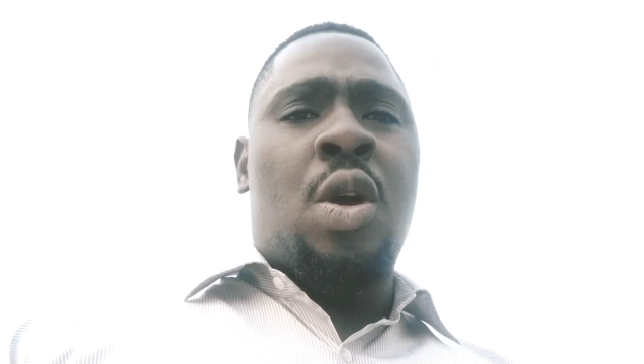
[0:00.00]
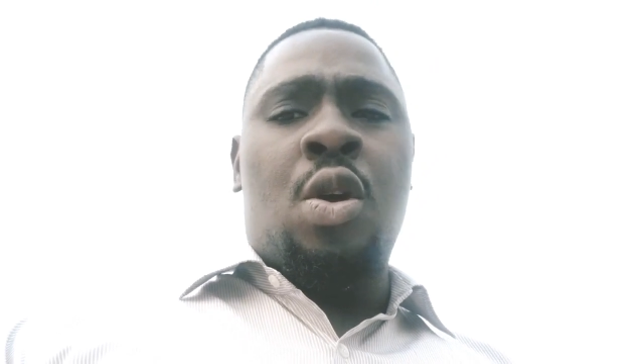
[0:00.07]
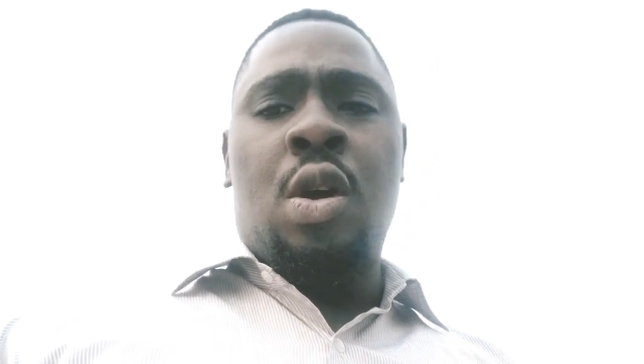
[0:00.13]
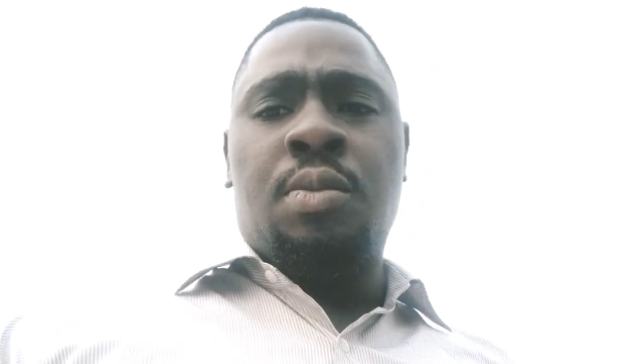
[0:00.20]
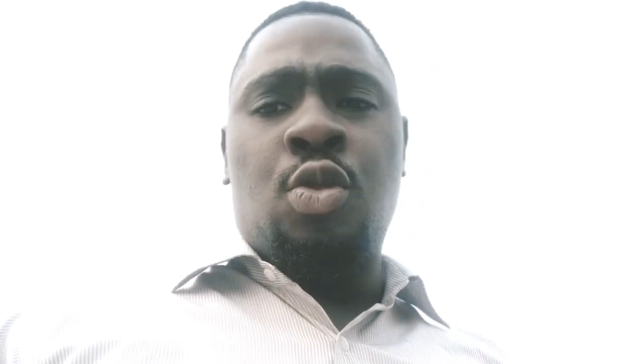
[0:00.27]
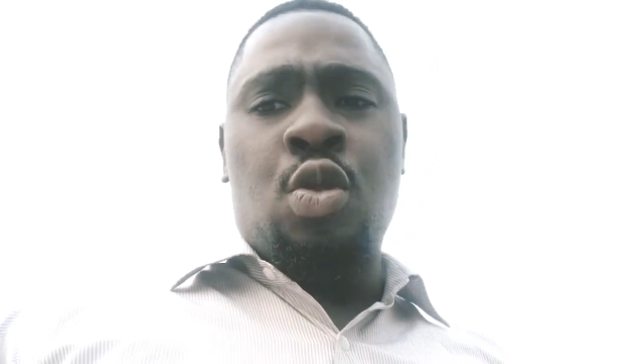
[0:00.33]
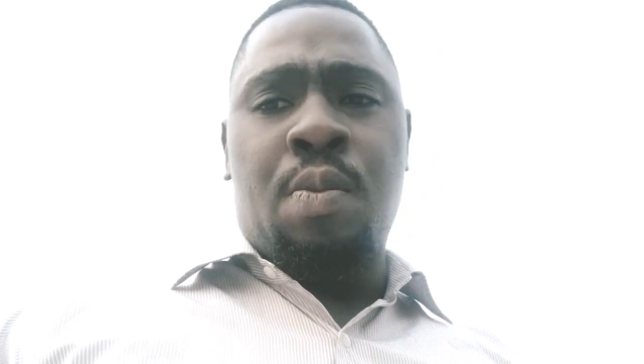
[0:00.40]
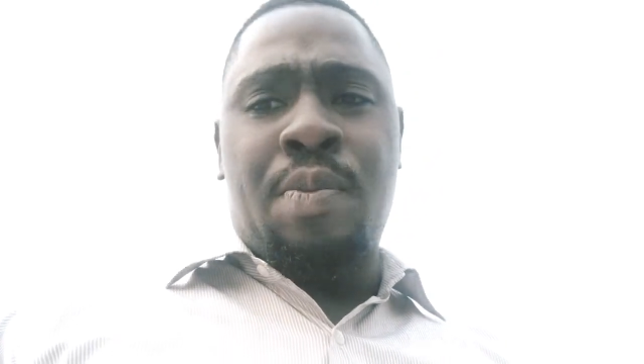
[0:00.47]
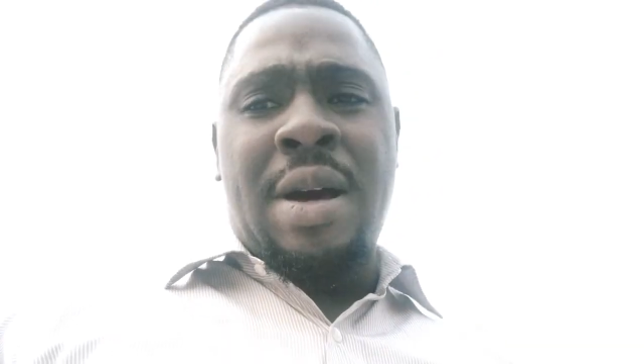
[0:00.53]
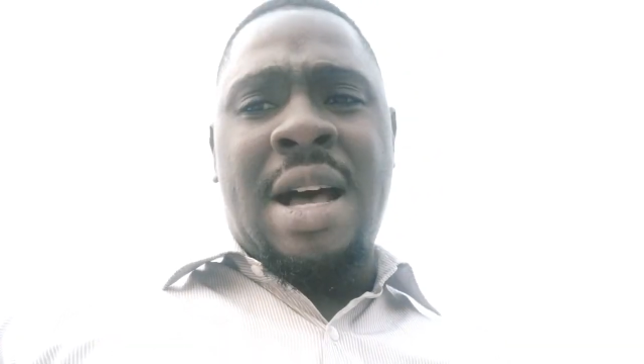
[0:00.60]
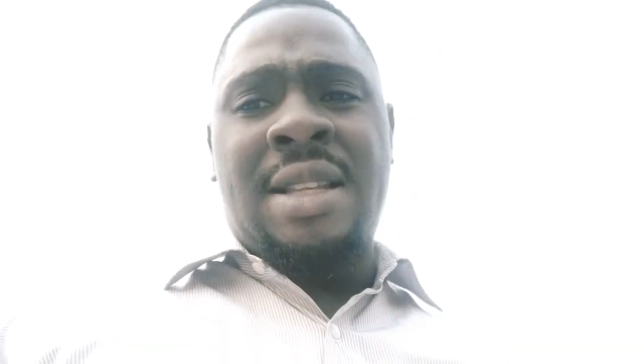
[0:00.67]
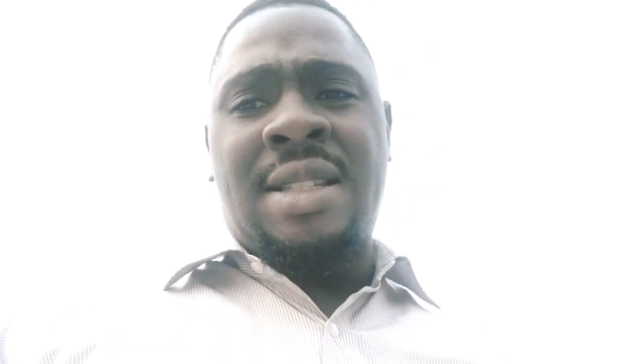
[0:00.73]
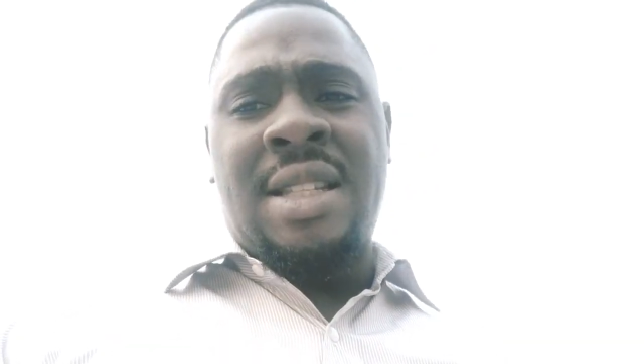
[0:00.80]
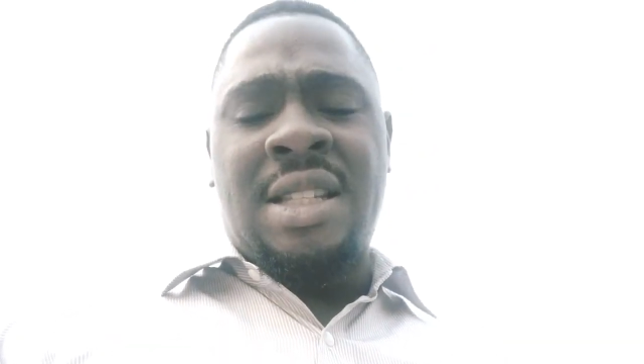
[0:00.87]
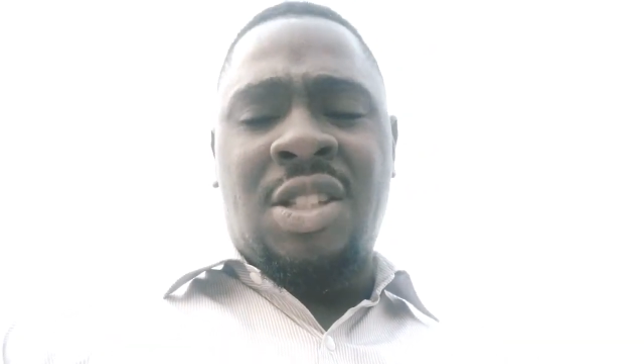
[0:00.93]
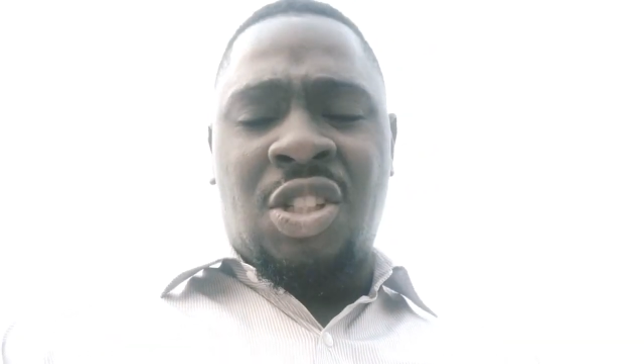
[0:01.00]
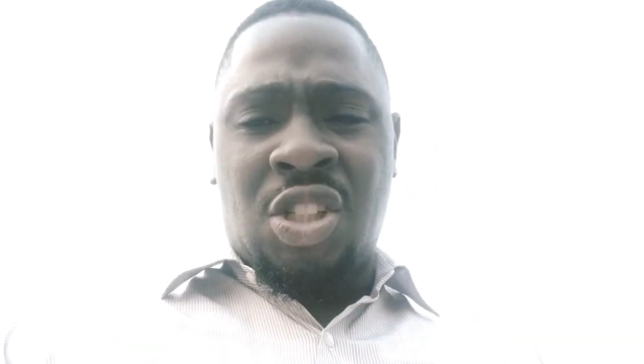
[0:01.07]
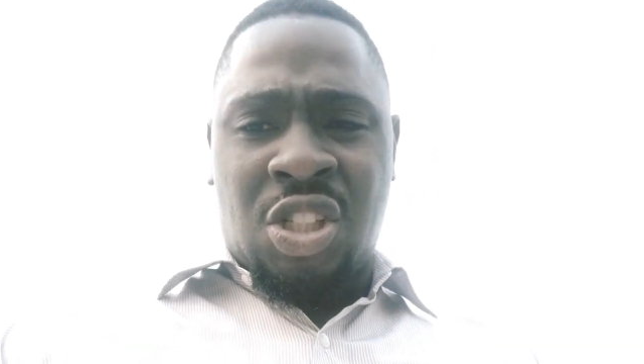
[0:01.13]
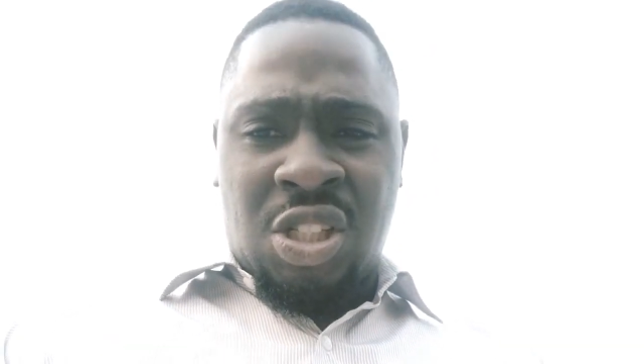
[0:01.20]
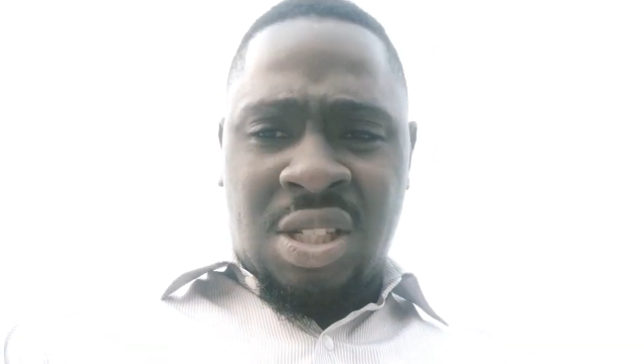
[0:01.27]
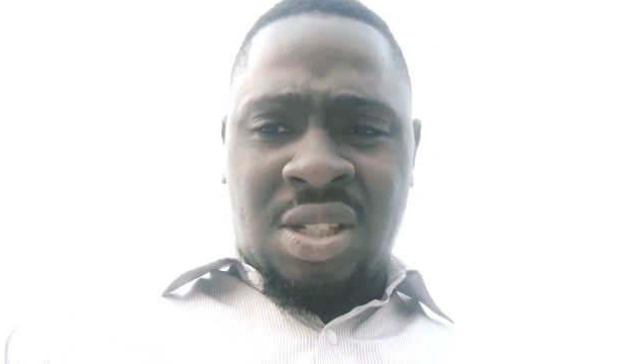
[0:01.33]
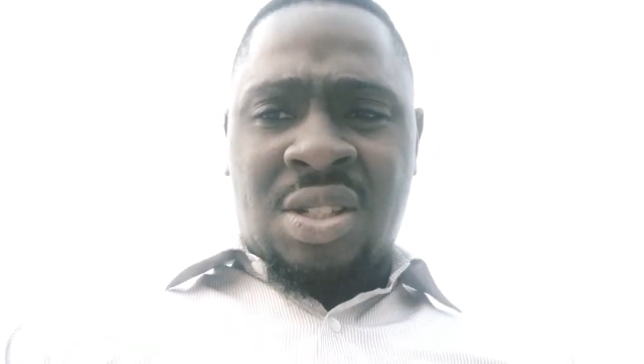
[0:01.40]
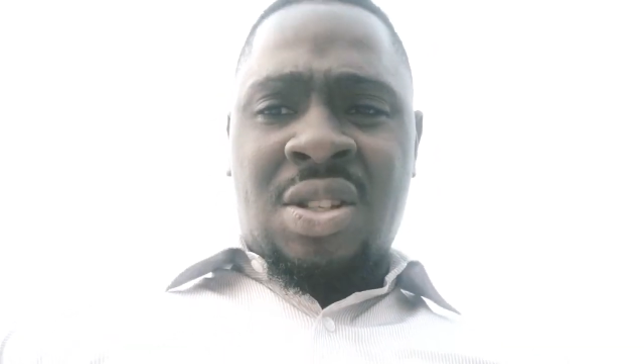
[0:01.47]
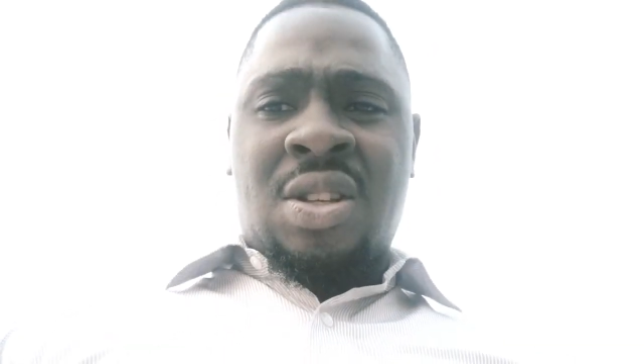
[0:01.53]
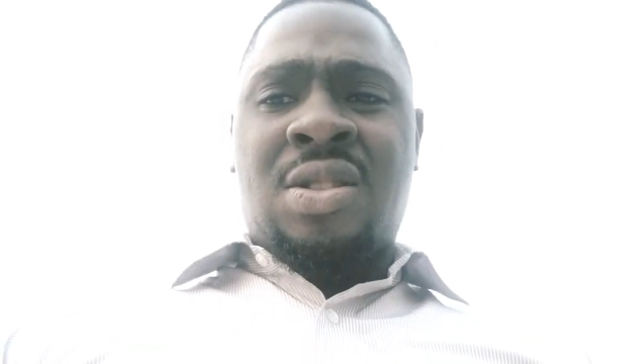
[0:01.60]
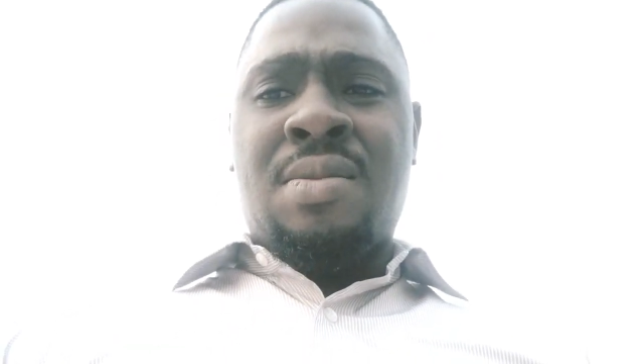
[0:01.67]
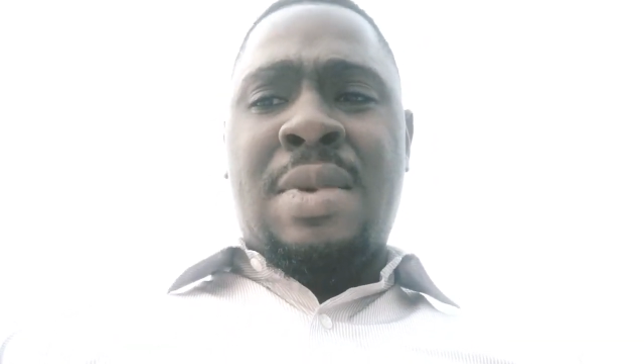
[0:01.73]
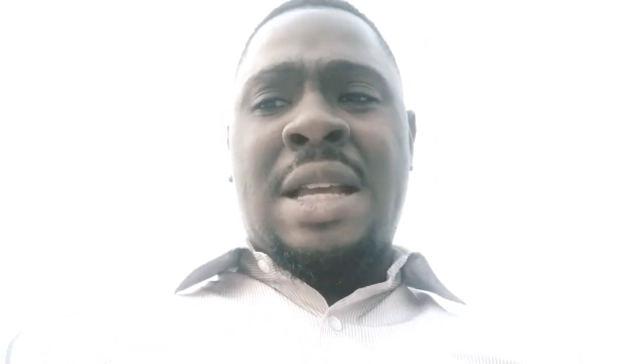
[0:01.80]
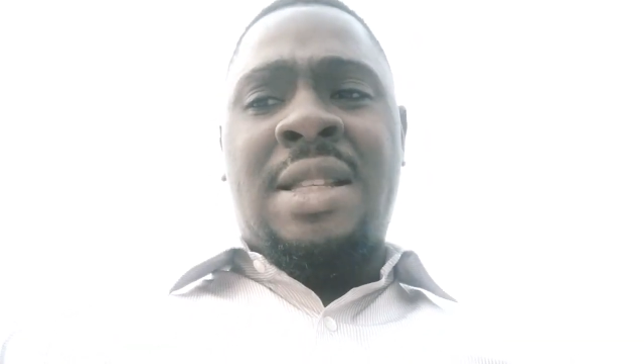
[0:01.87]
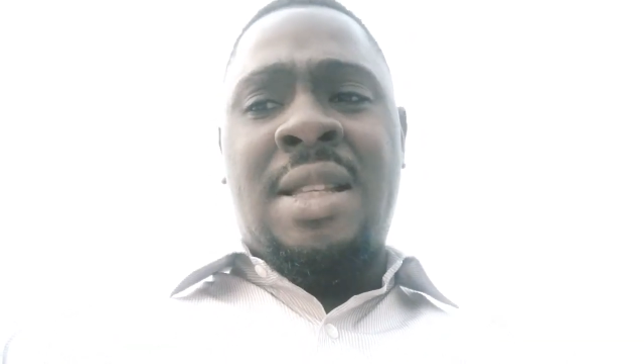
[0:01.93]
come to pass in
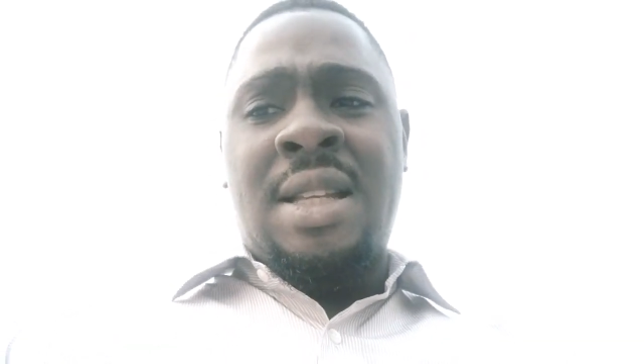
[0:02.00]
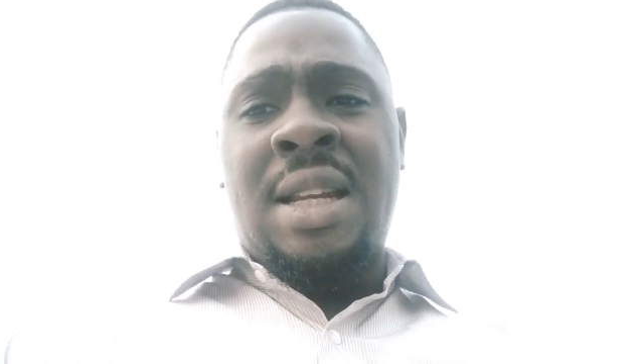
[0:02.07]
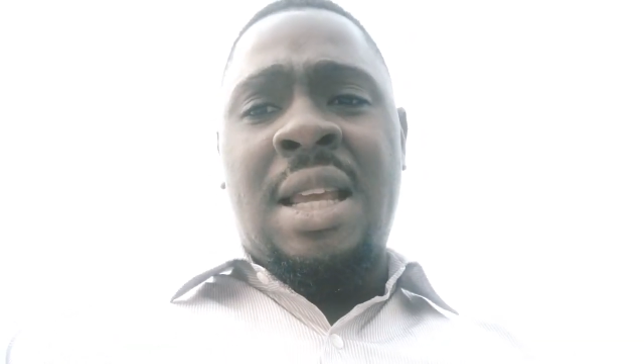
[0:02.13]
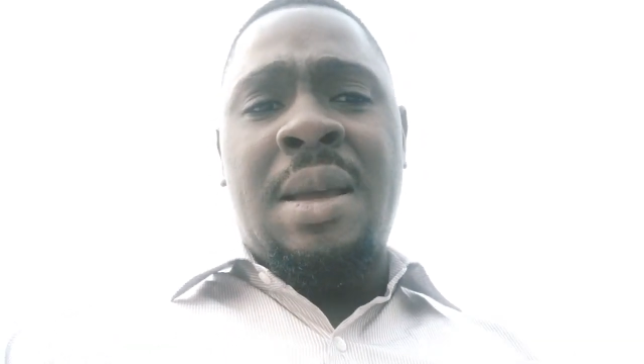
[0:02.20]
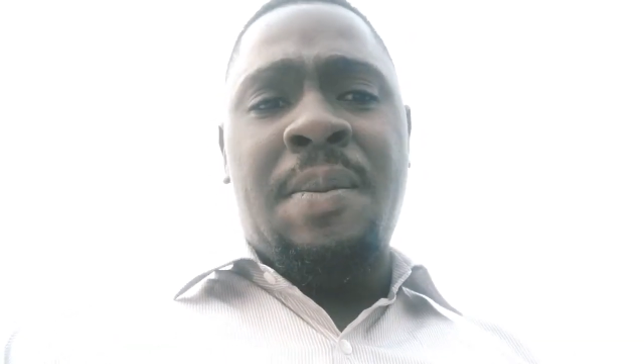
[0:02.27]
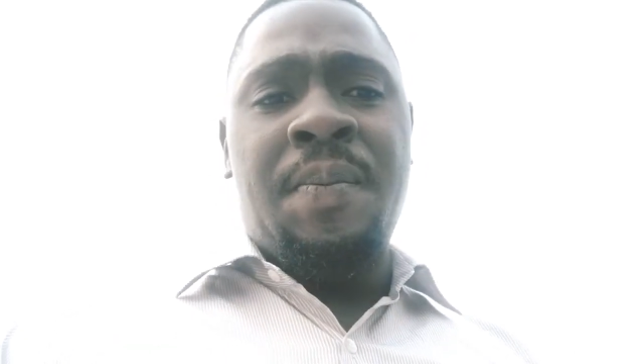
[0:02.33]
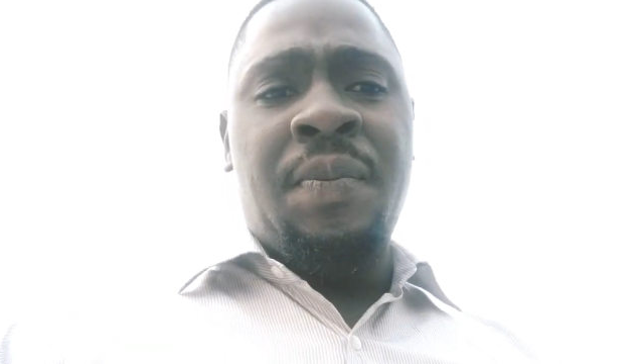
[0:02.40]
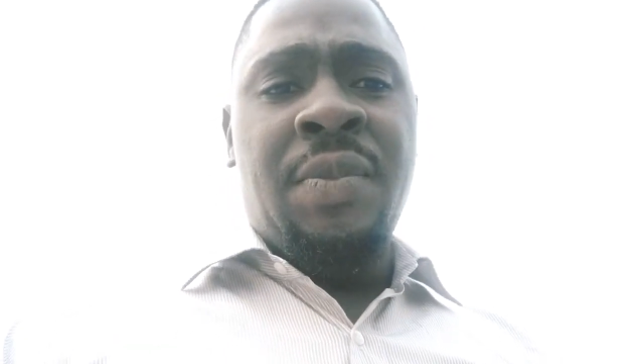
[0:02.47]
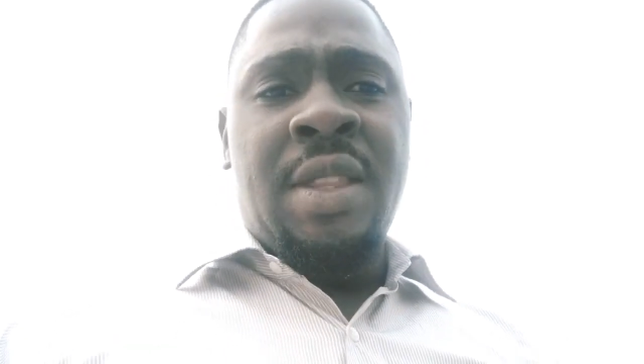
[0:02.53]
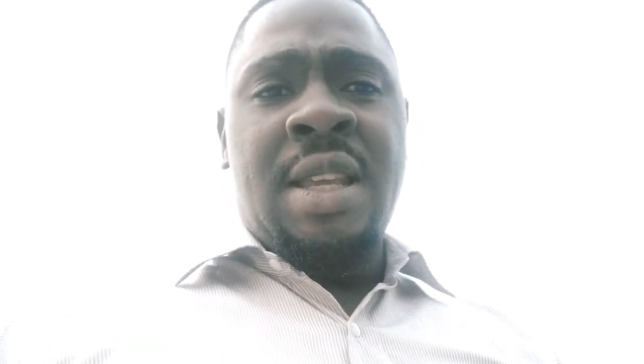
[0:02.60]
Jesus' mighty name.